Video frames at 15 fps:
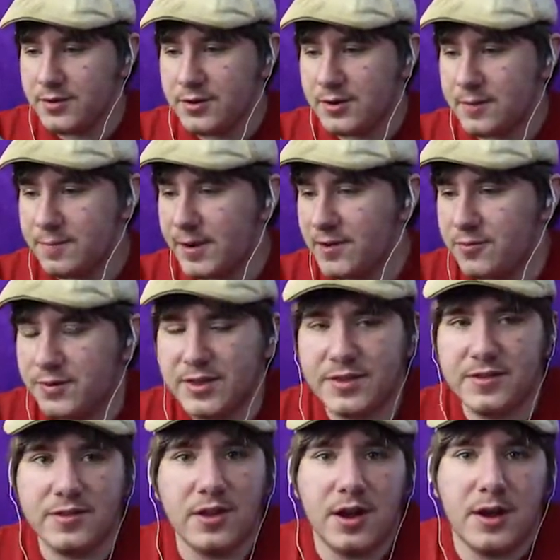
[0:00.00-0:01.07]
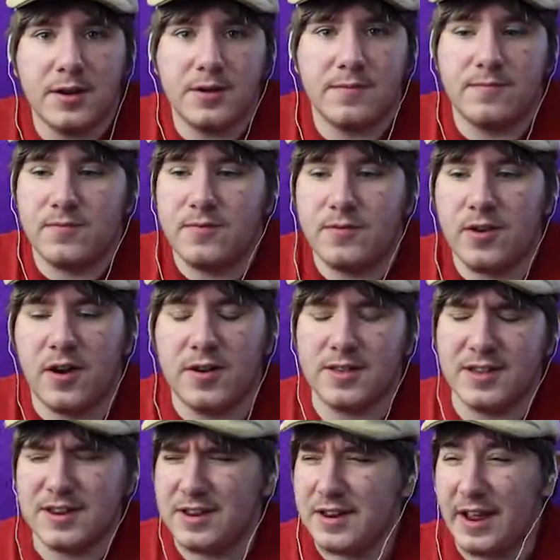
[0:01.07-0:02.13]
you can punch with his
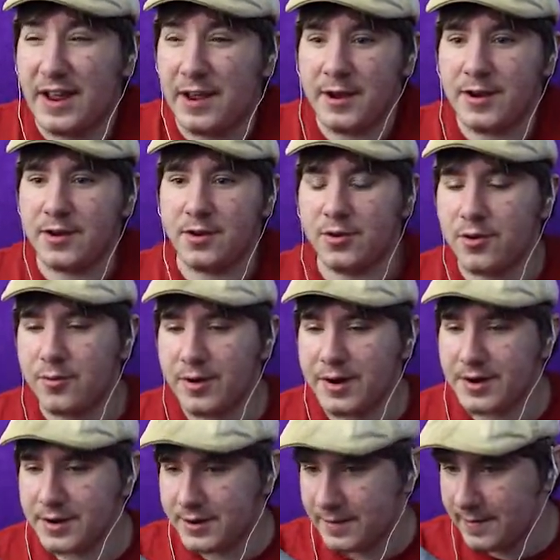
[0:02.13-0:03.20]
non-gauntleted hand. I don't know why.